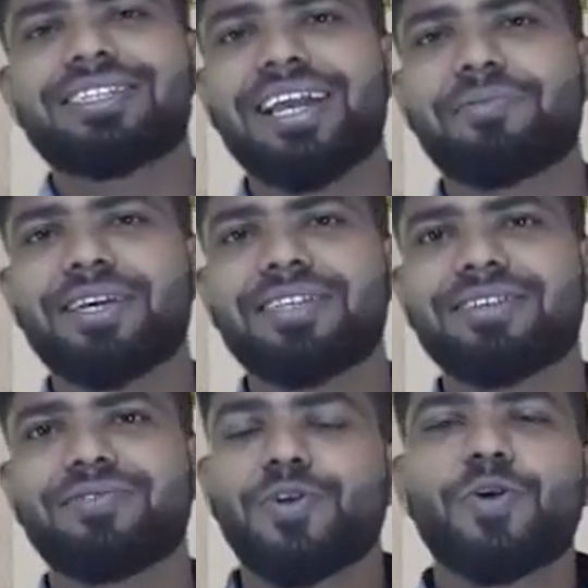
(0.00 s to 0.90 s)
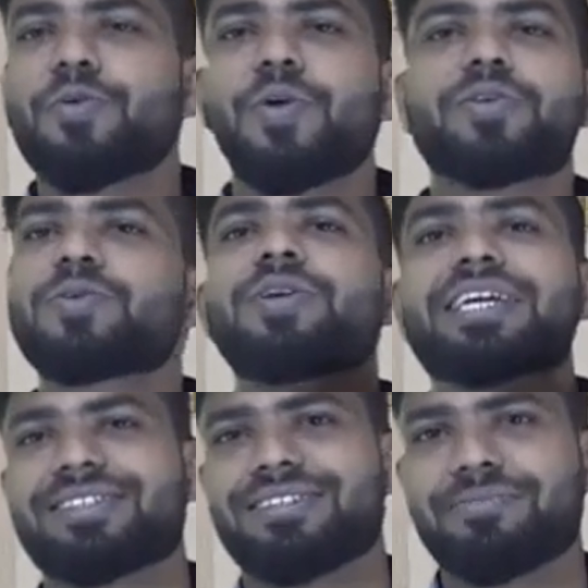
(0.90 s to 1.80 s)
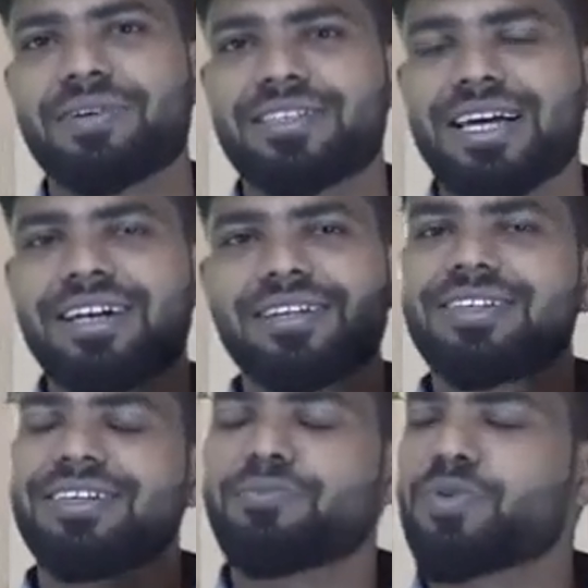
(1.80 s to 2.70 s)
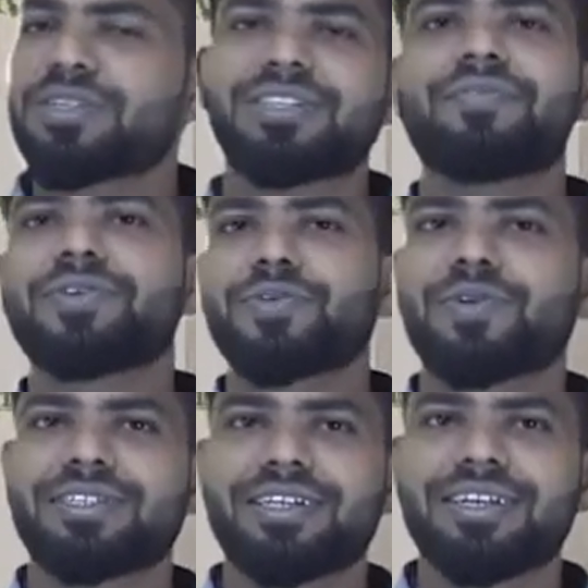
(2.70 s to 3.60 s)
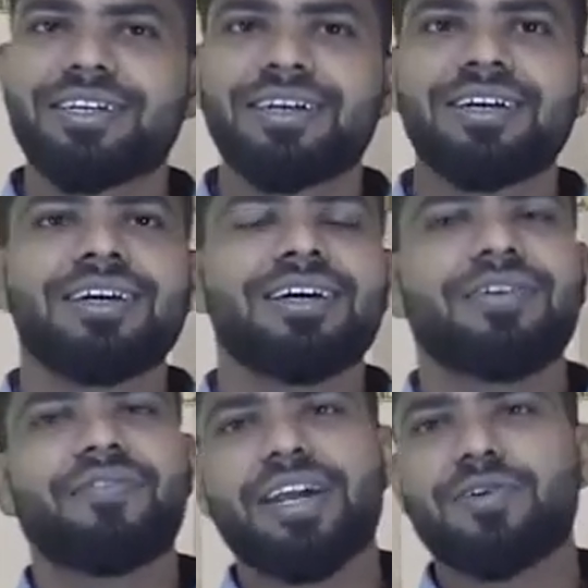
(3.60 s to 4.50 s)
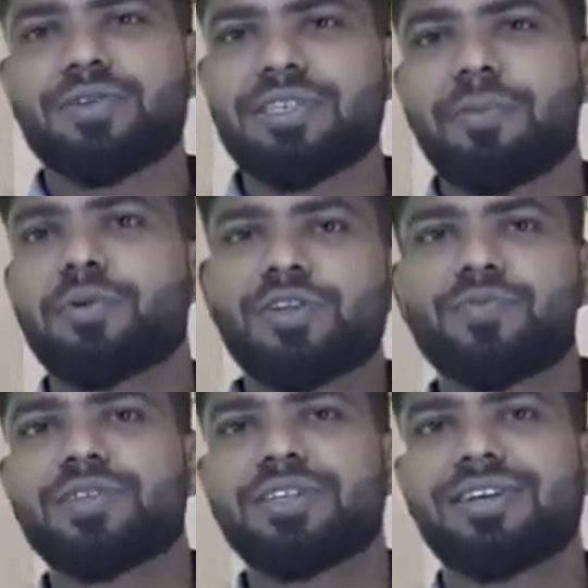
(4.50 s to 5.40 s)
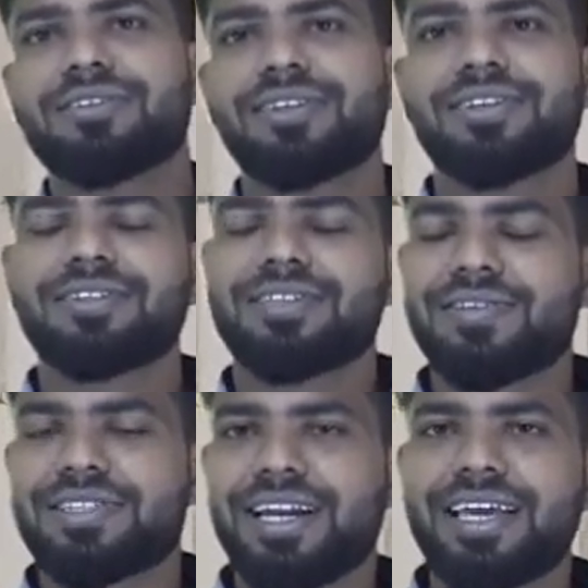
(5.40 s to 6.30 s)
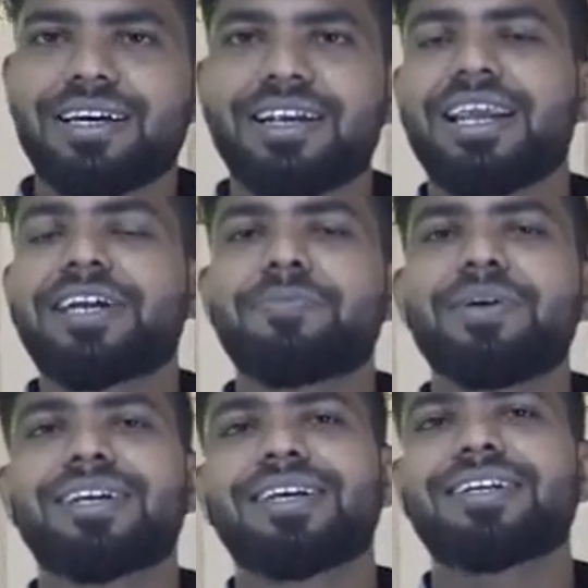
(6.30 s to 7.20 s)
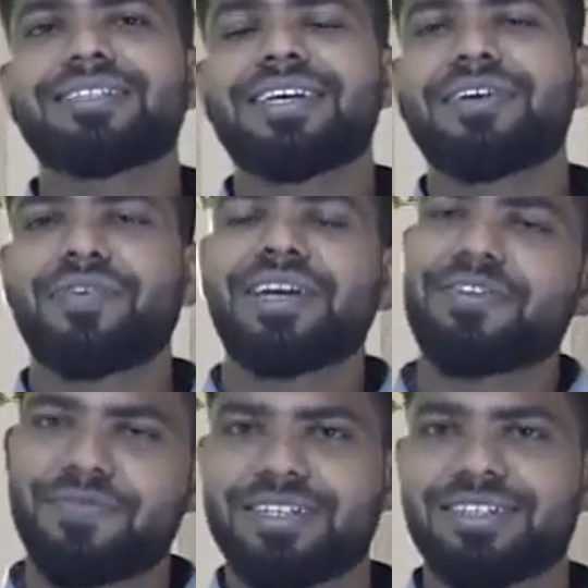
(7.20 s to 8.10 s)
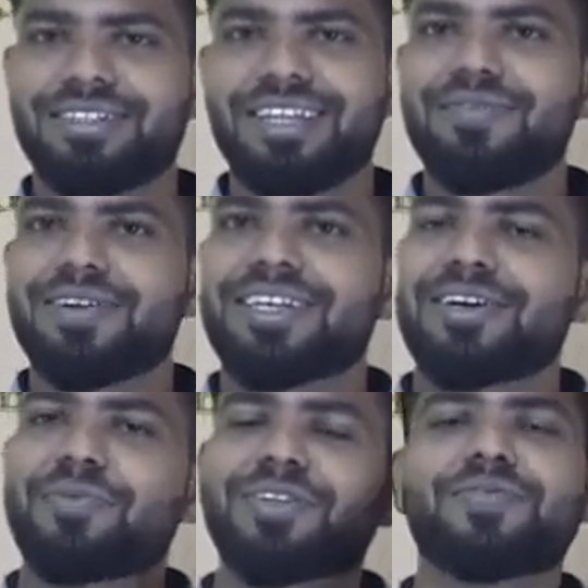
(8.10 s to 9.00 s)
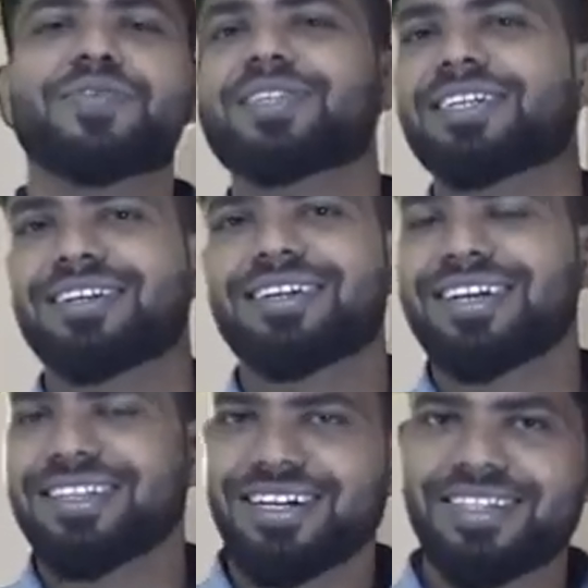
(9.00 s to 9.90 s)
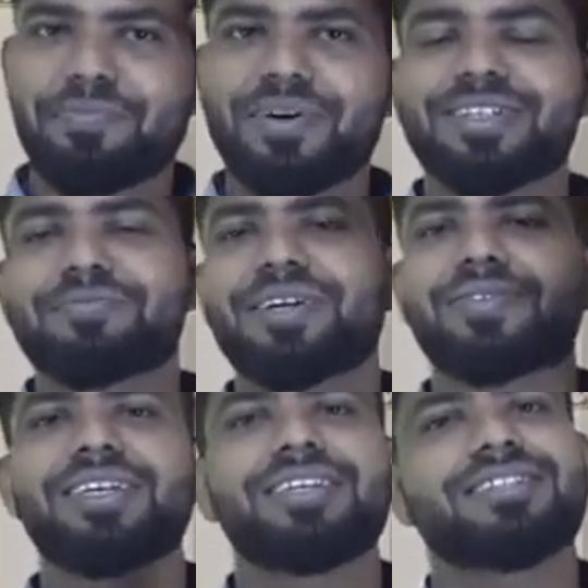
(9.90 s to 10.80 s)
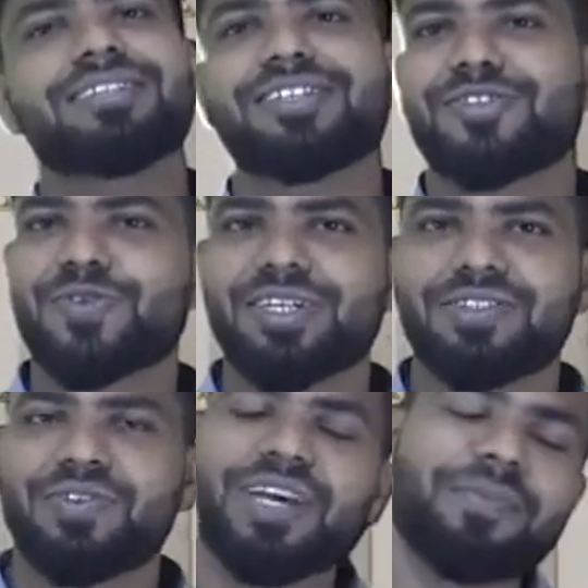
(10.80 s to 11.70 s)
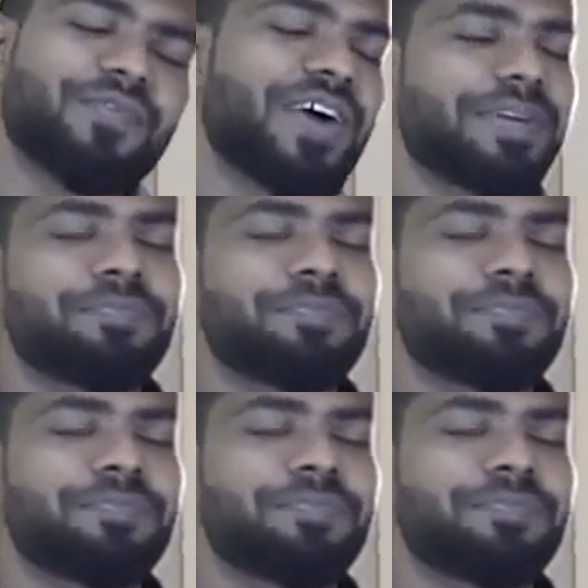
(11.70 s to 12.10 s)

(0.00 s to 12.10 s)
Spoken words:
dilemma is we don't know what to do next, because see, most of the students say that whenever you say about the future, they'll say like, let me clear CA final first, then we will think about the future. Correct? That is the perception of the CA students. Okay, fine.